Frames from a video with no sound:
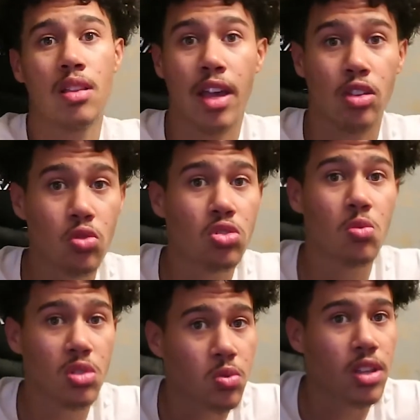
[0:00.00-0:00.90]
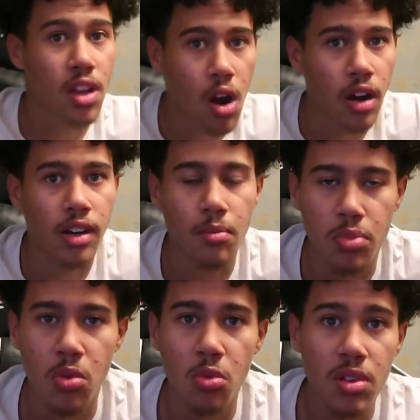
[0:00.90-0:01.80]
like, YouTube is really hard.
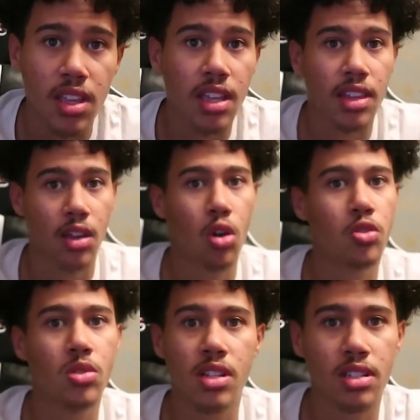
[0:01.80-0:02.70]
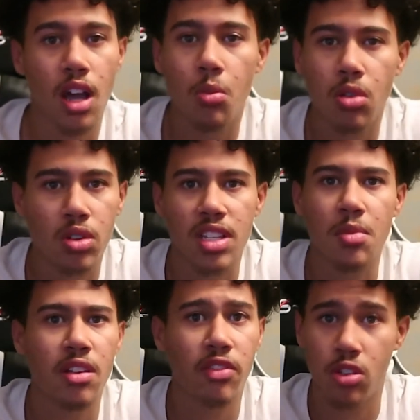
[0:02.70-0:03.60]
People be thinking like, oh, you just upload a
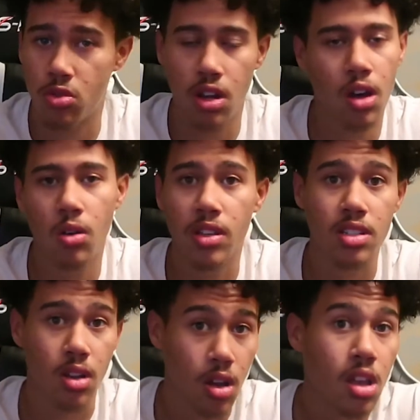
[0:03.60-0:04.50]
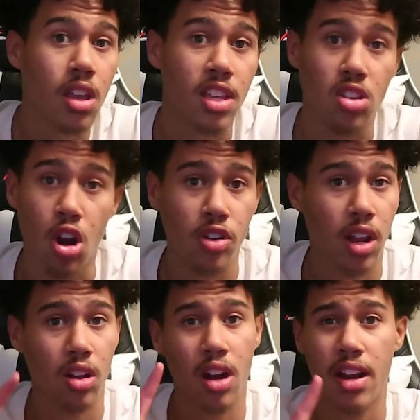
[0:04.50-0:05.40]
10-minute video. No, it's hard. You
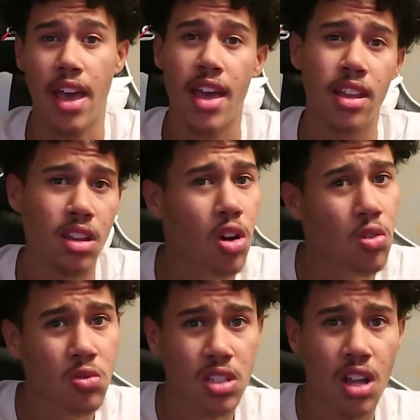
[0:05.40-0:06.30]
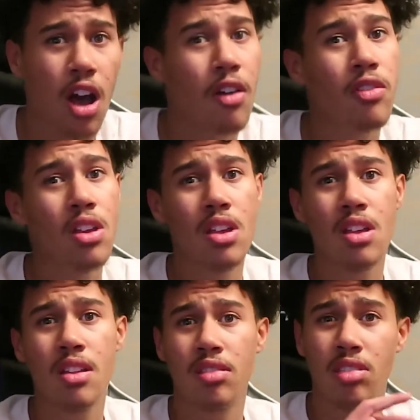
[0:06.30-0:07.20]
gotta learn how to edit your own stuff,
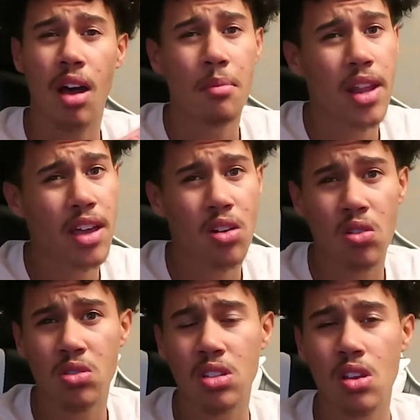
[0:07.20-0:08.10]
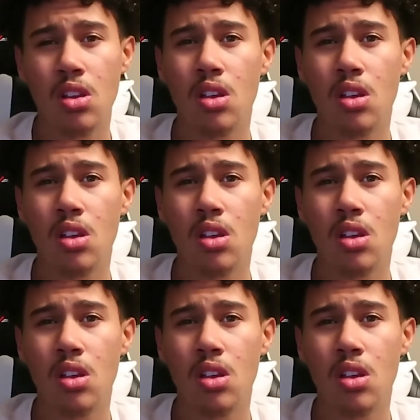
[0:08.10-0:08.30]
thumbnails,